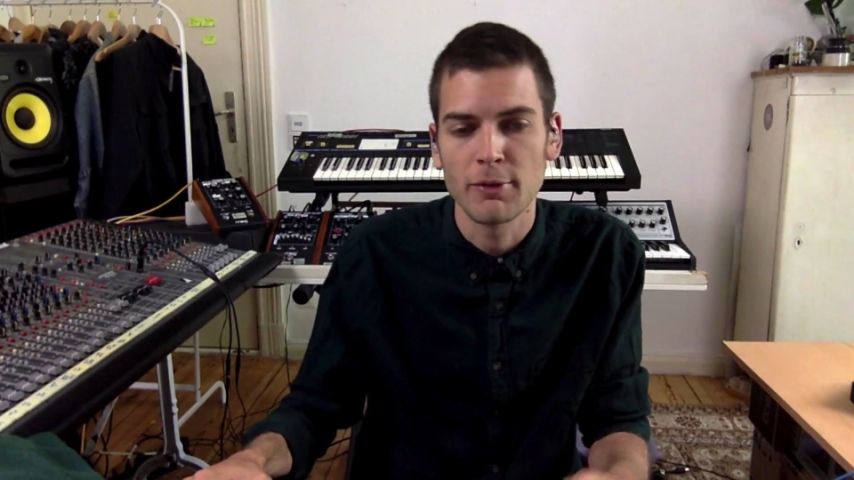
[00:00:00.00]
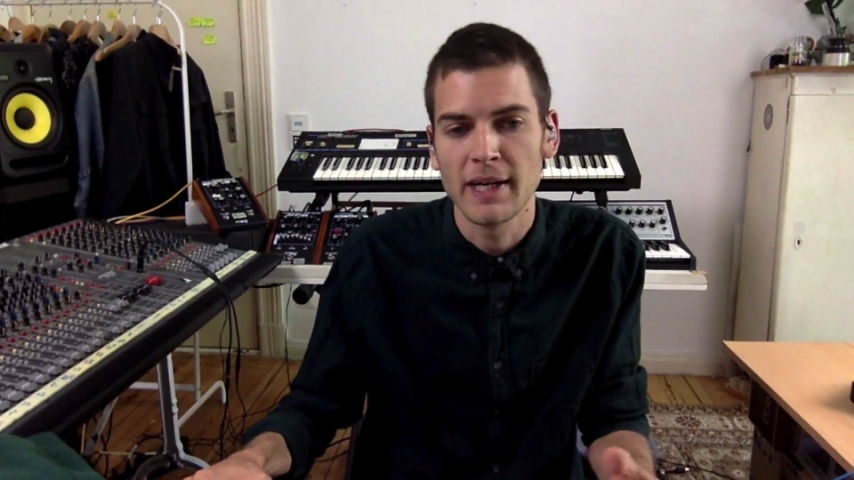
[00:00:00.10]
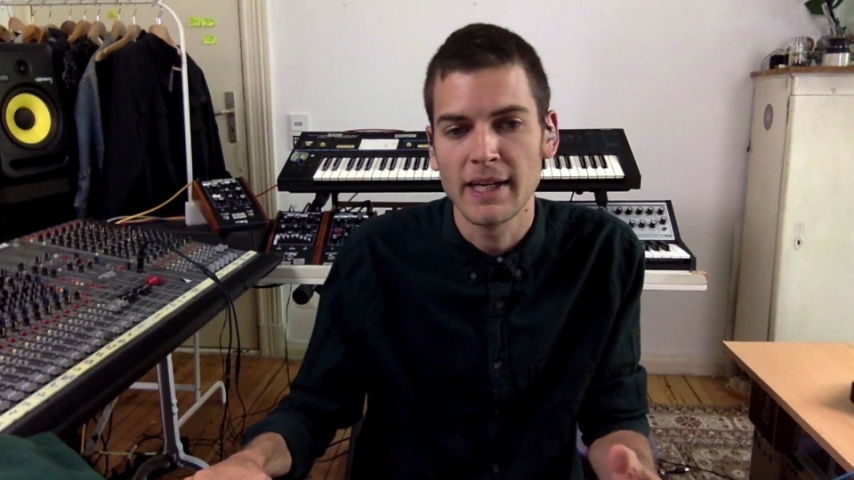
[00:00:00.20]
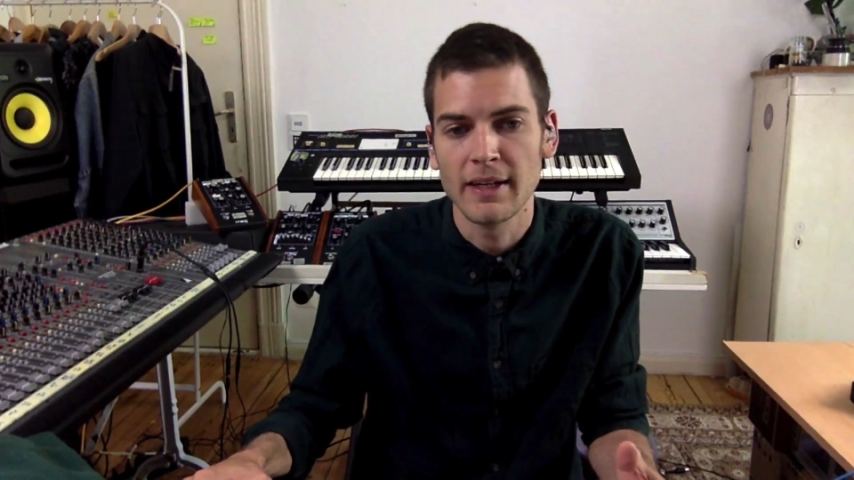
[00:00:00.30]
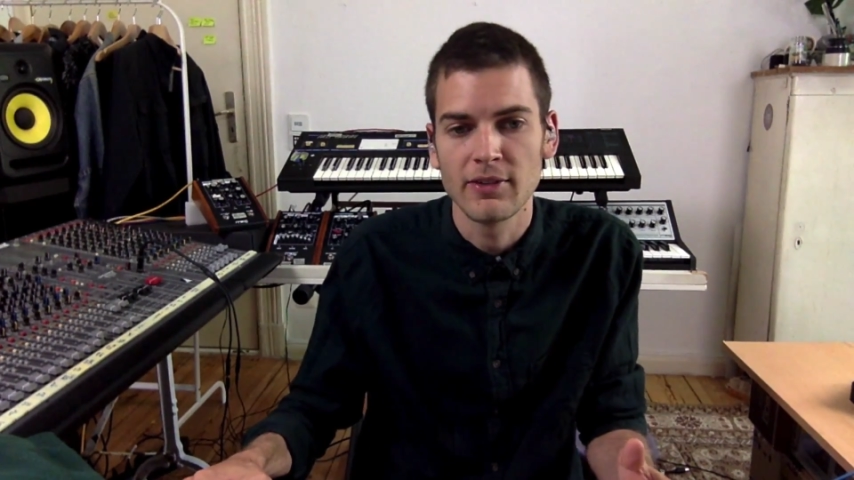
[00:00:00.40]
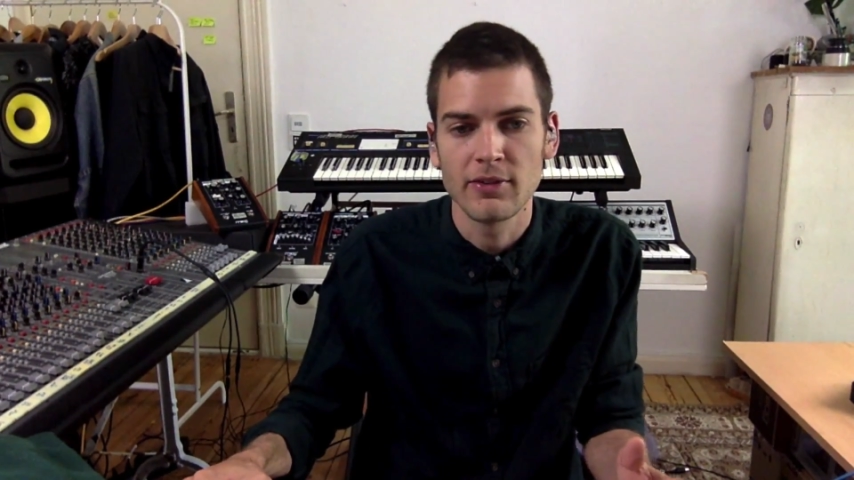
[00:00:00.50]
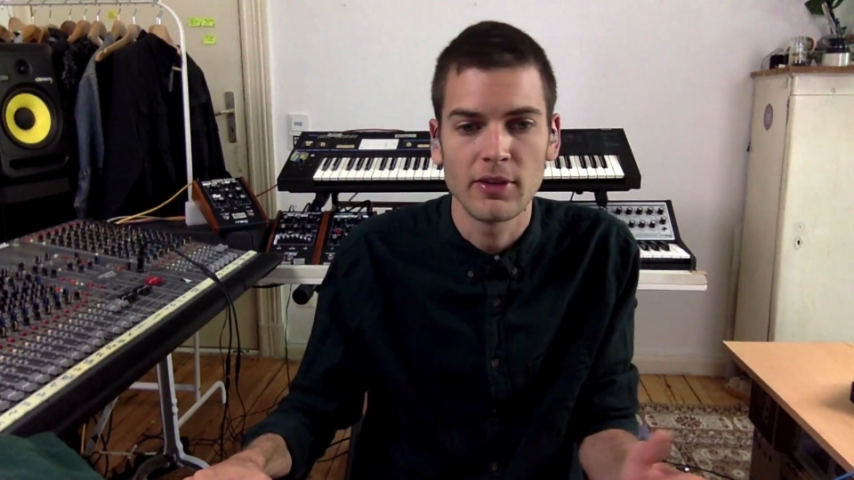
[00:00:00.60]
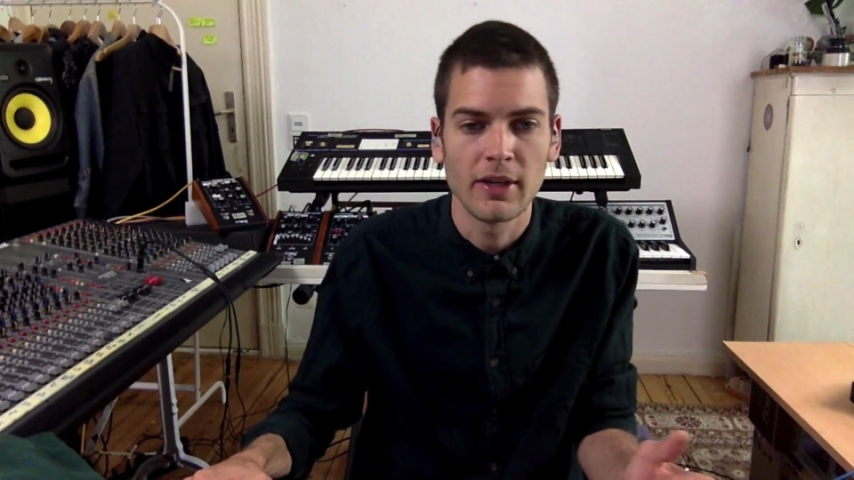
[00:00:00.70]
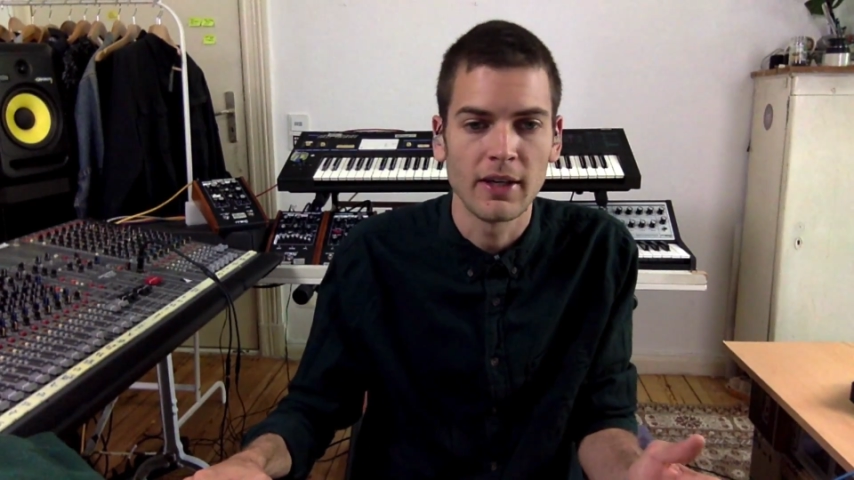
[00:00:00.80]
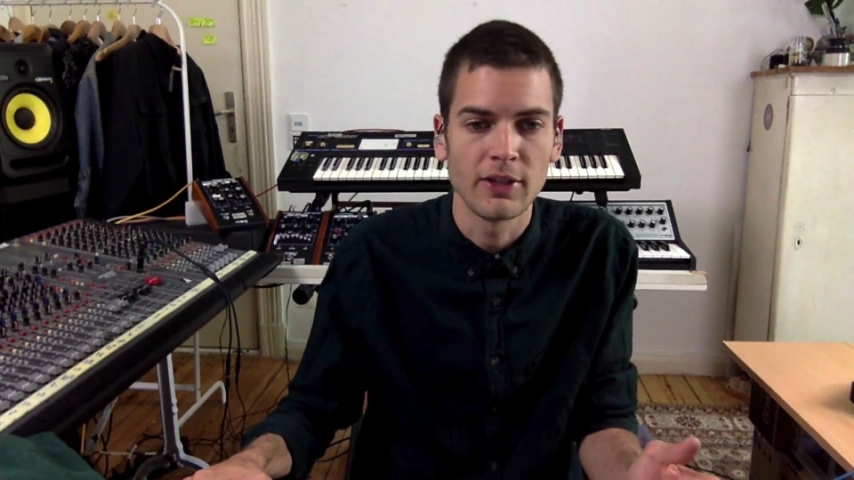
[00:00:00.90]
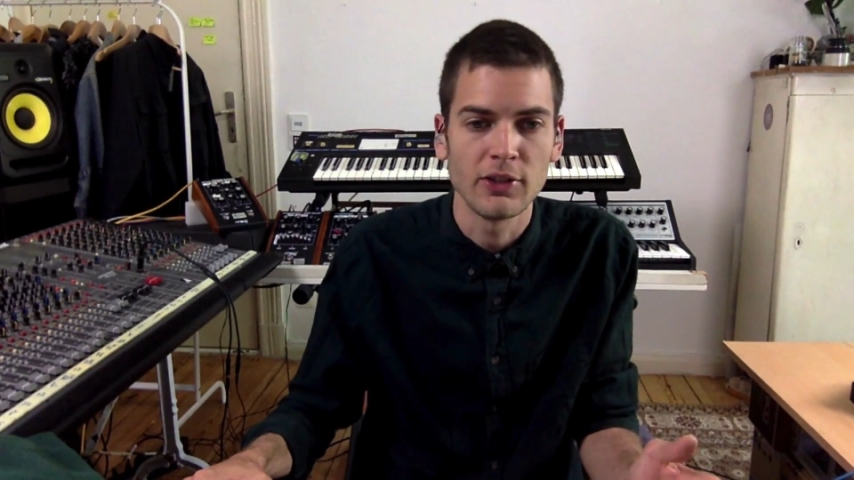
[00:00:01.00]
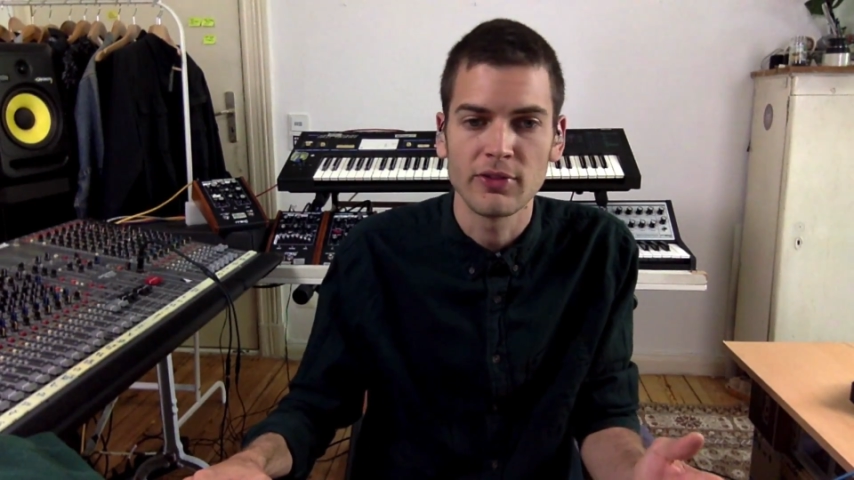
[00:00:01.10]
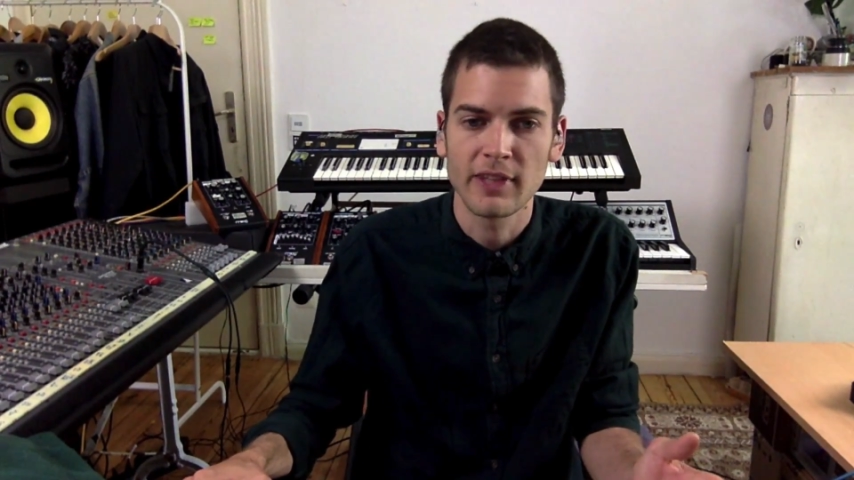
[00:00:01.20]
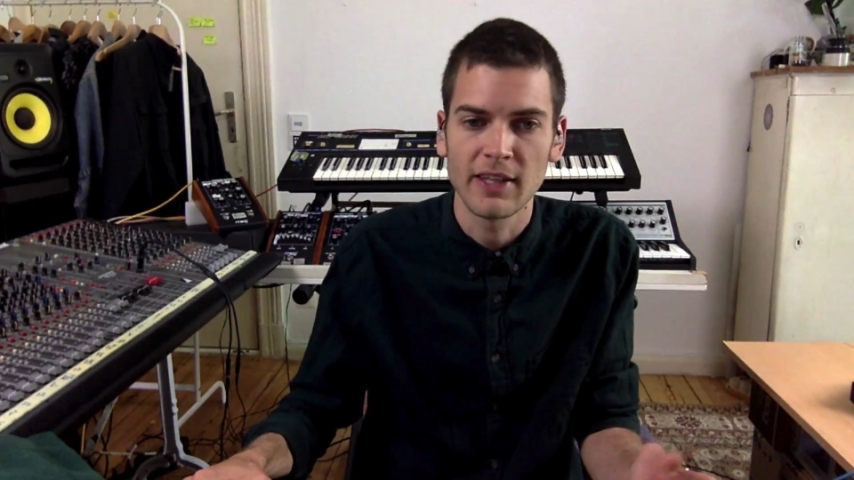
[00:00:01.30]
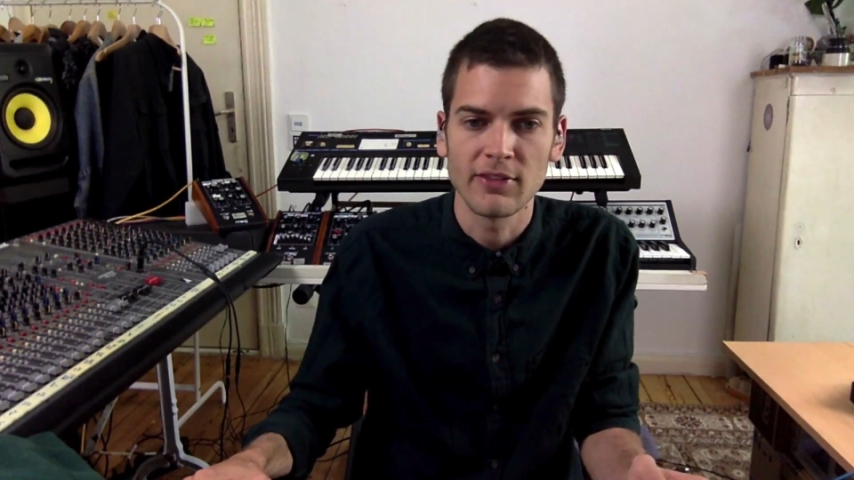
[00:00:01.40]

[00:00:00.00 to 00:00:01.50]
my use case